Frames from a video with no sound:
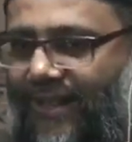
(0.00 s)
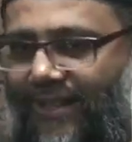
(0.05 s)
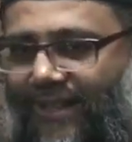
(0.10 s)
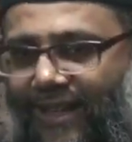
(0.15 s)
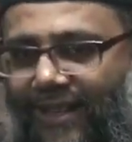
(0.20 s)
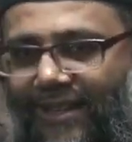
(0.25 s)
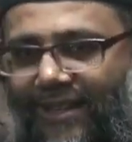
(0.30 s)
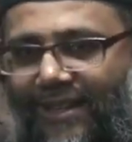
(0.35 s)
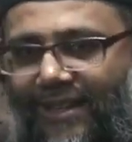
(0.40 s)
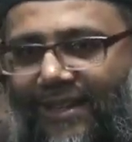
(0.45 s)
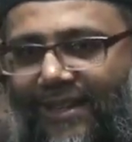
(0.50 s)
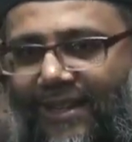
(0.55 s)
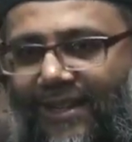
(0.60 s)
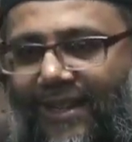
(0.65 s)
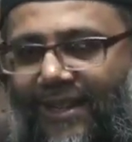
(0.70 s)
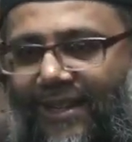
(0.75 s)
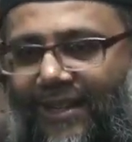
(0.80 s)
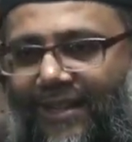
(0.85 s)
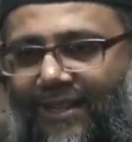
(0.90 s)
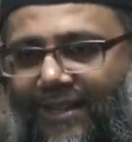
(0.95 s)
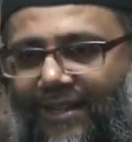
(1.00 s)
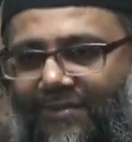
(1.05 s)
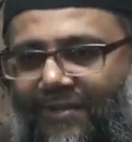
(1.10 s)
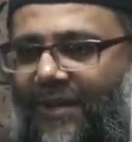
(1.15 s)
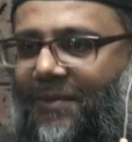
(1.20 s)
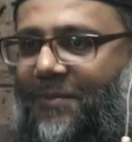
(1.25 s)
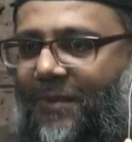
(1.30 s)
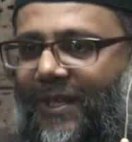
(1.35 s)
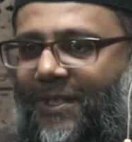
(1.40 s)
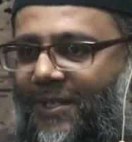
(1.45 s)
right? Okay.
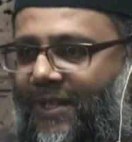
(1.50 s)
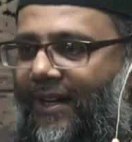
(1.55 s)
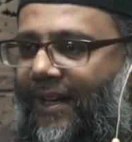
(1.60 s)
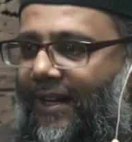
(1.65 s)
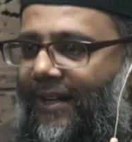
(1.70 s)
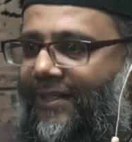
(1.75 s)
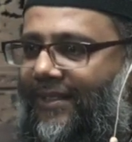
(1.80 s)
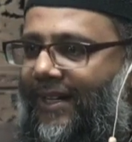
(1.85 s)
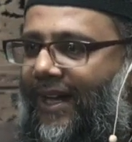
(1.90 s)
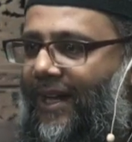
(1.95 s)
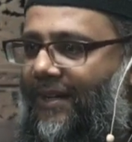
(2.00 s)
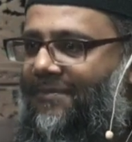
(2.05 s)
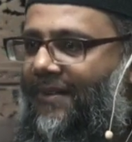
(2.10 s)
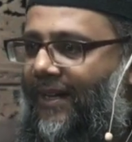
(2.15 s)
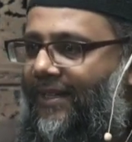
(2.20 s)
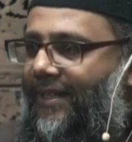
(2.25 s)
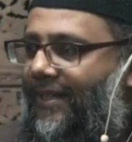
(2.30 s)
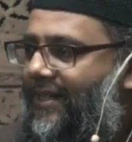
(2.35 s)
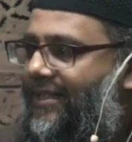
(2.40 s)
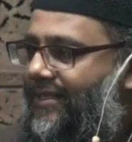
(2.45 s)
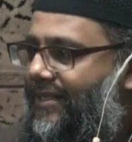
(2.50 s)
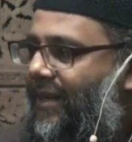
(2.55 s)
But when you learn Napak,